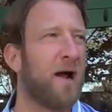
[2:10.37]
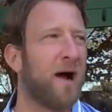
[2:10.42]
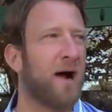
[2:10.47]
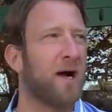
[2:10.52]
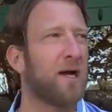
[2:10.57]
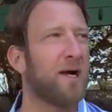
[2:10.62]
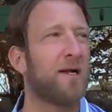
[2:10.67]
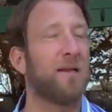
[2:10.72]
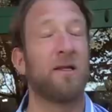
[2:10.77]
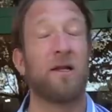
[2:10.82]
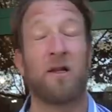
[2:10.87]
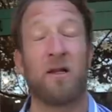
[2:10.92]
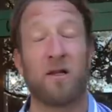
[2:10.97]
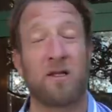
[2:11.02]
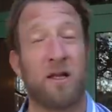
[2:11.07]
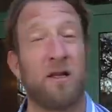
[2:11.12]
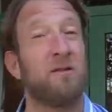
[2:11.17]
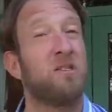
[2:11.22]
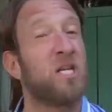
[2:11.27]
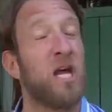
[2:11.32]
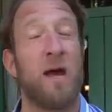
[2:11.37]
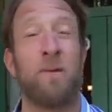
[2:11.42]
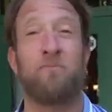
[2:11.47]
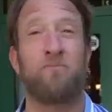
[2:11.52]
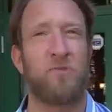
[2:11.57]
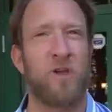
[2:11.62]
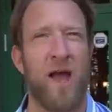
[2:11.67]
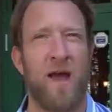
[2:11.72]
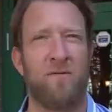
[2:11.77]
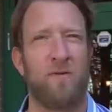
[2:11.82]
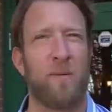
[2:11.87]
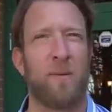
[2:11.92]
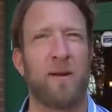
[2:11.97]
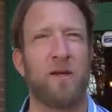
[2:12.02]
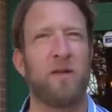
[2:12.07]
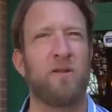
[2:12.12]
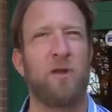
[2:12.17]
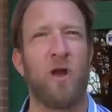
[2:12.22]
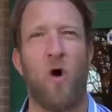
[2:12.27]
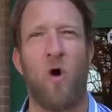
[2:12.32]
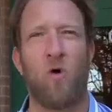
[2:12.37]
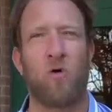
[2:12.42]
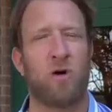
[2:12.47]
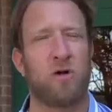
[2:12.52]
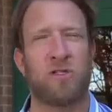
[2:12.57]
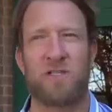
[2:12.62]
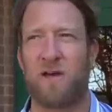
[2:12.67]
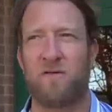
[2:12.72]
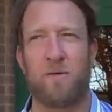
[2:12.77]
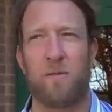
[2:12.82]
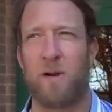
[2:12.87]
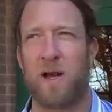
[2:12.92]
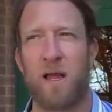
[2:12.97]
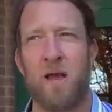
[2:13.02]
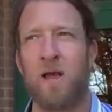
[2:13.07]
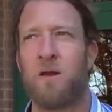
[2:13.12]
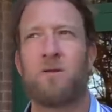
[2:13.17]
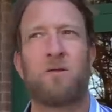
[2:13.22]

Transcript: I'm gonna little tip to everybody, the owners, everybody,